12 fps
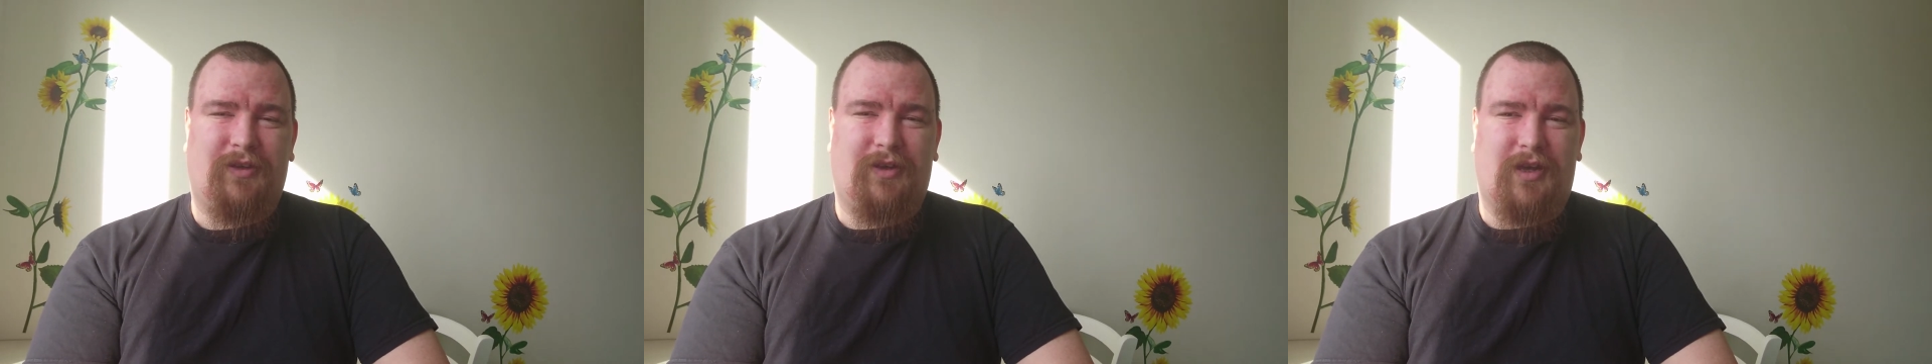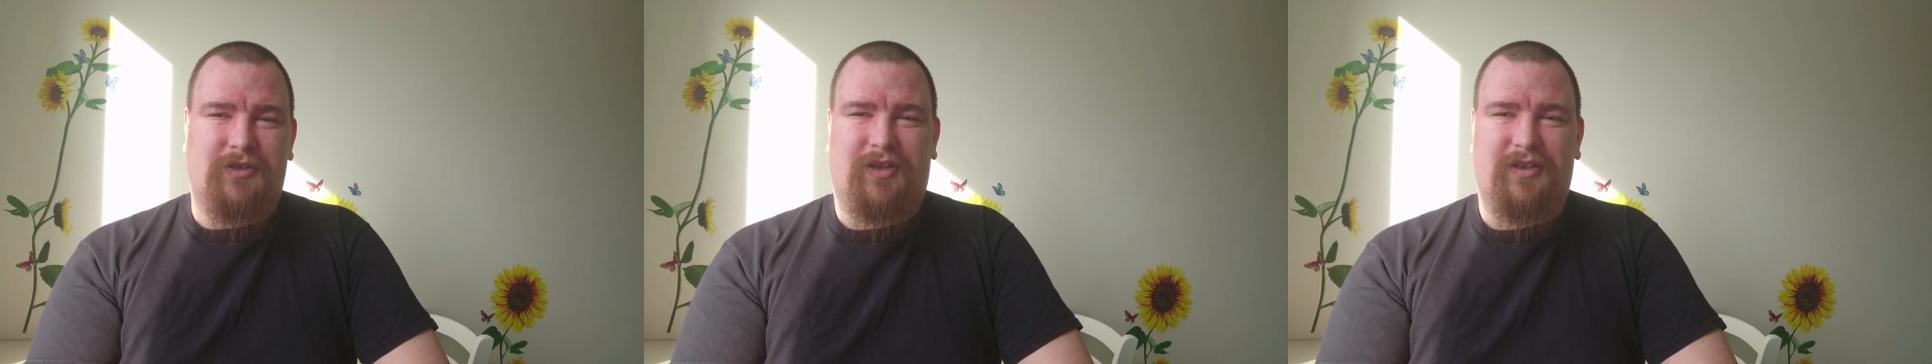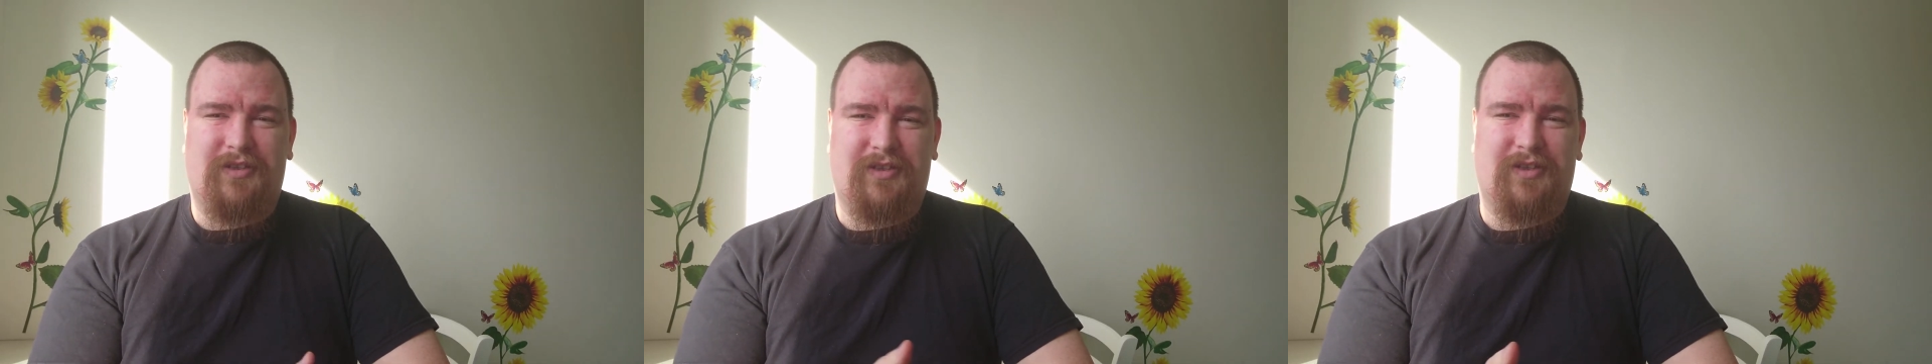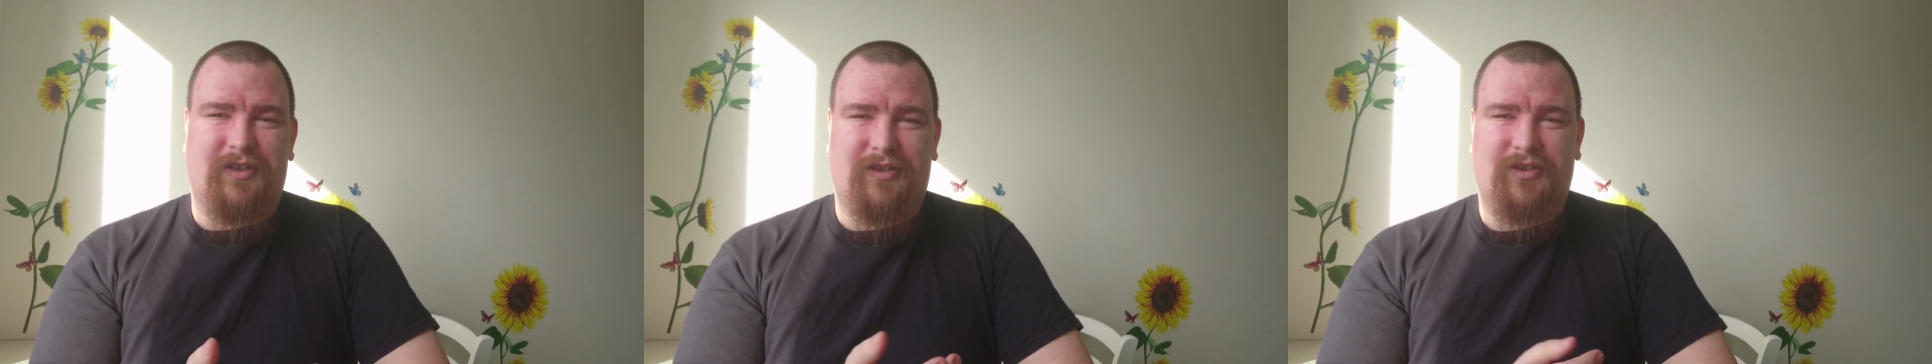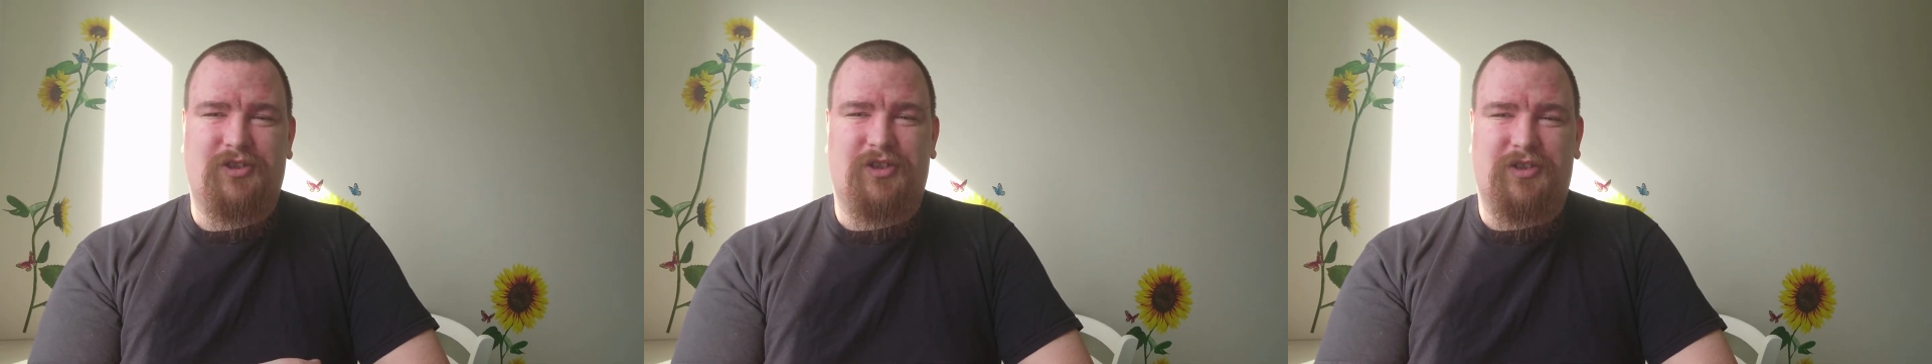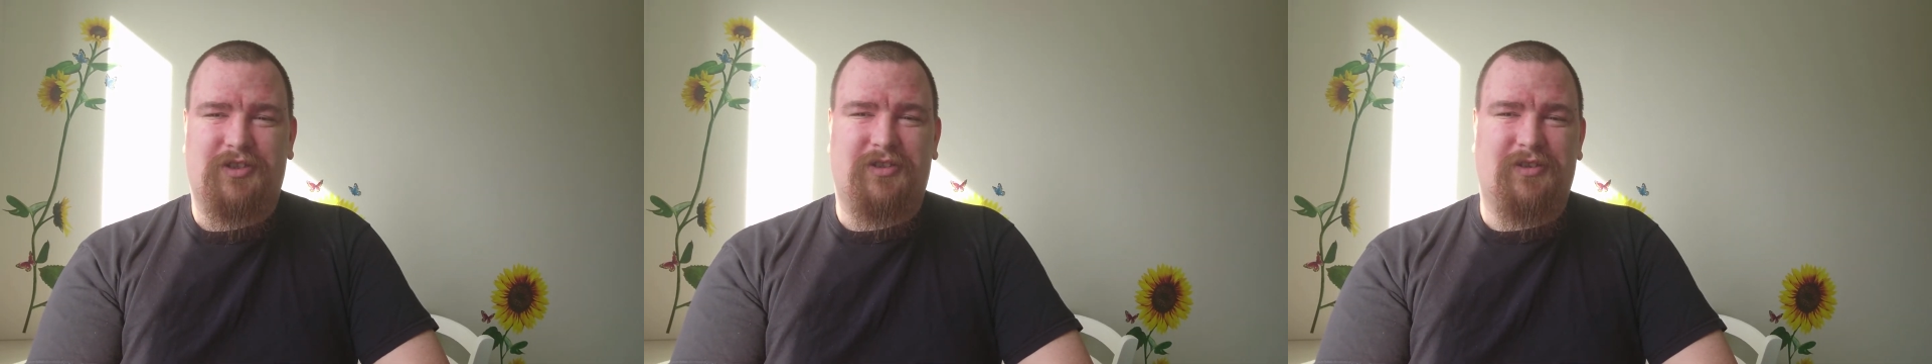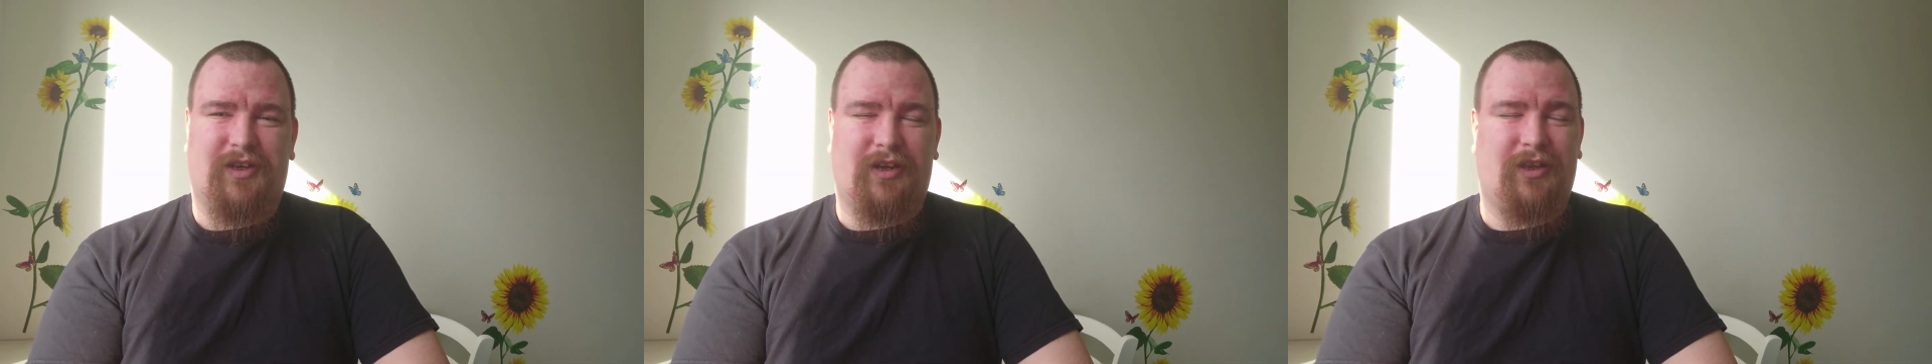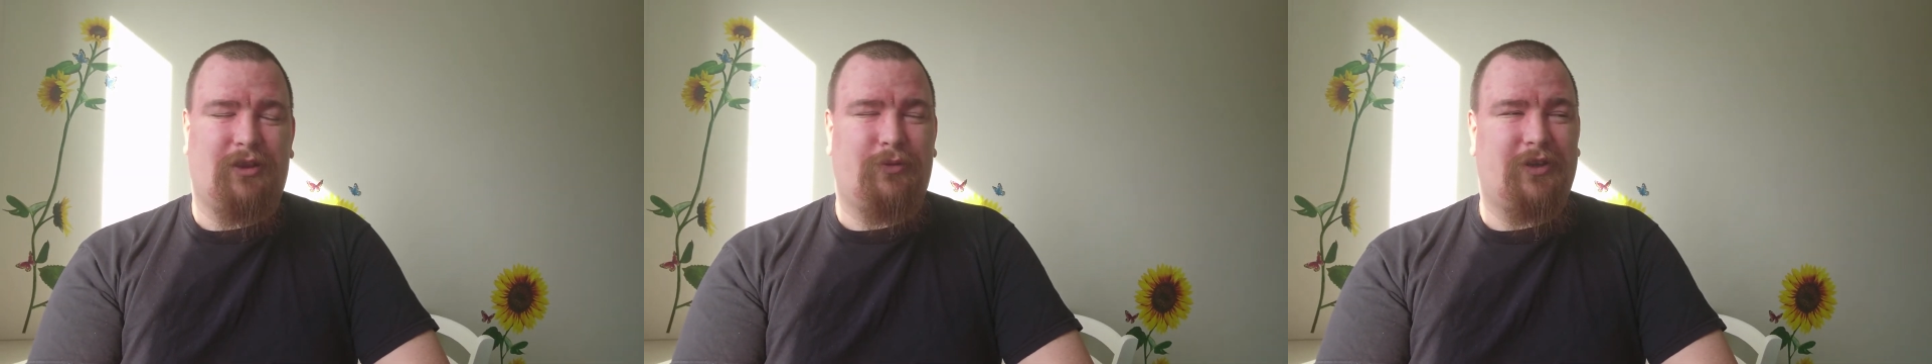As you can see, it's just a
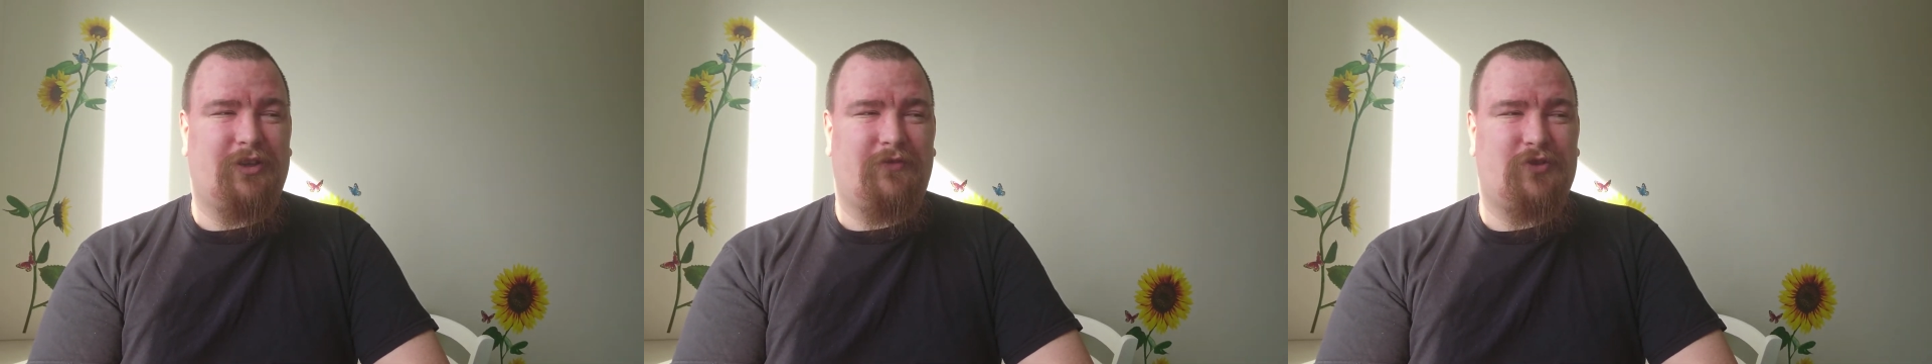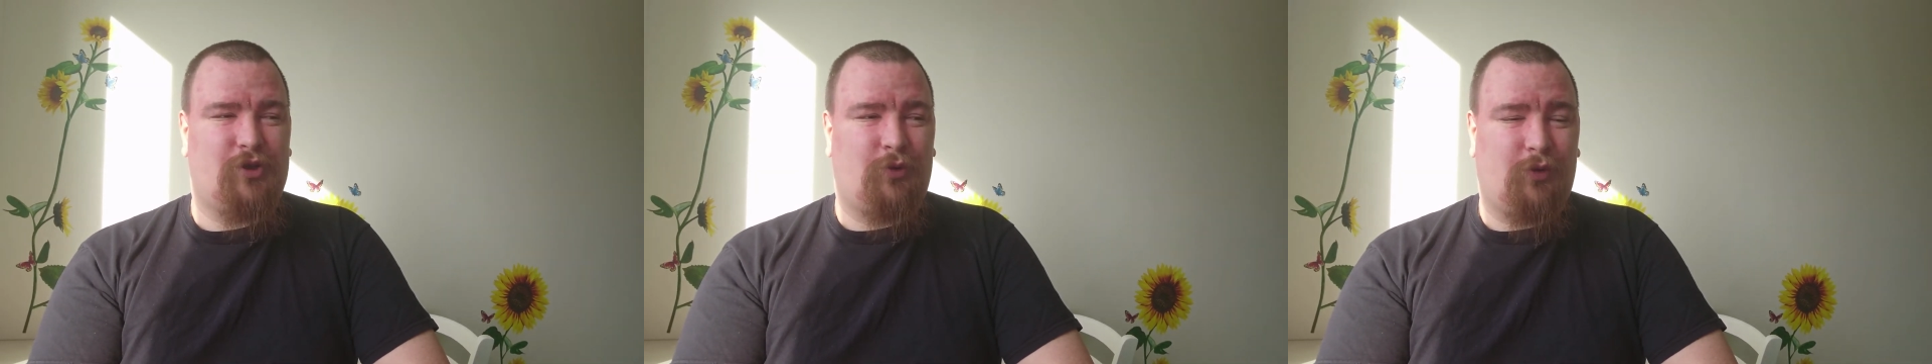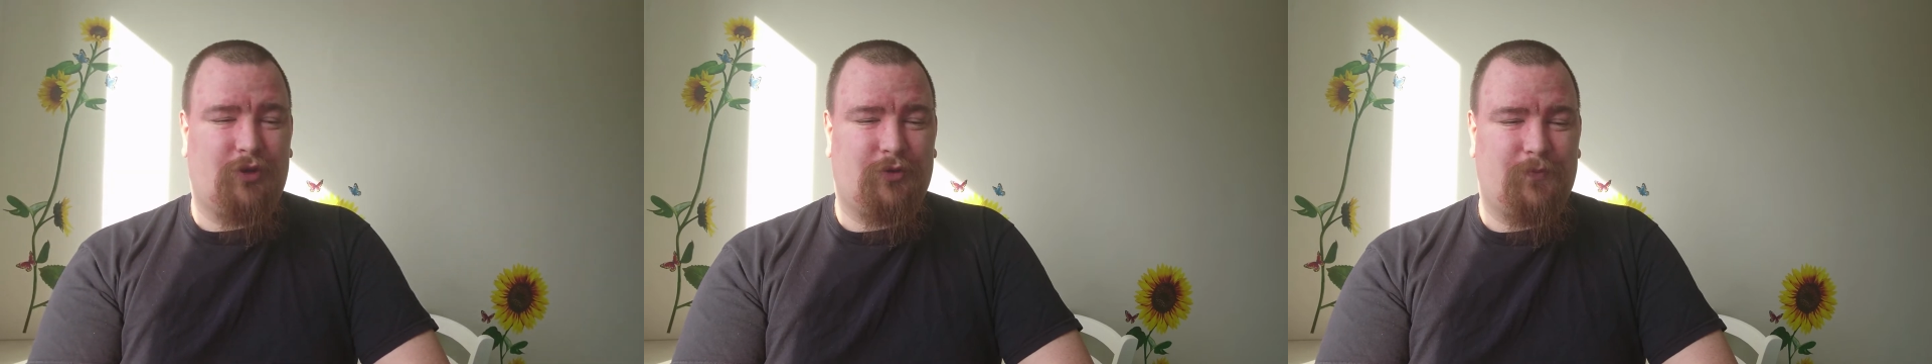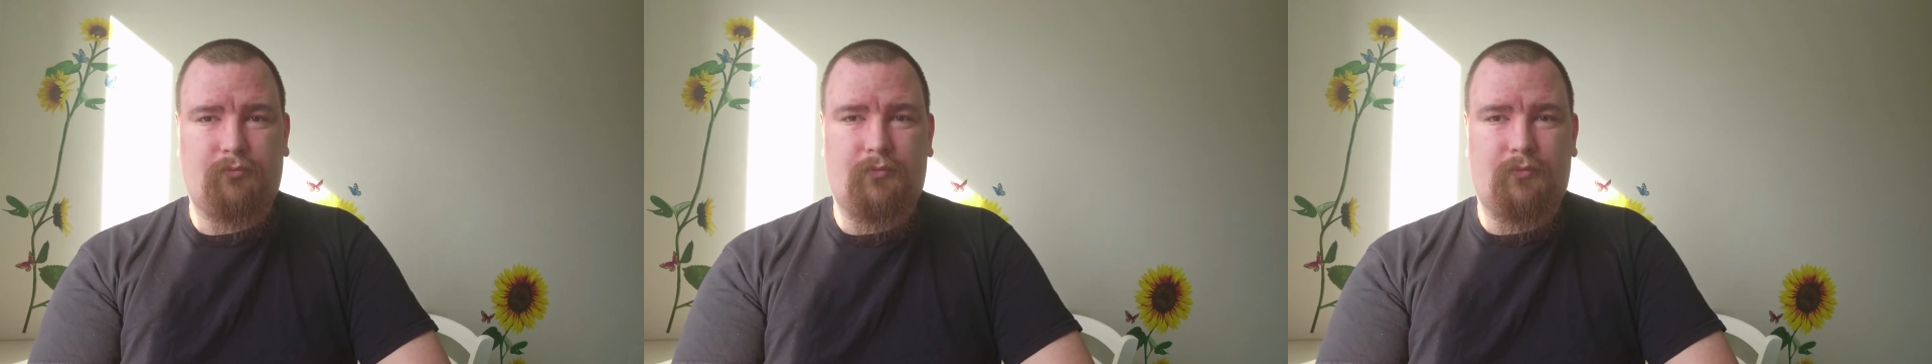little bit of joke.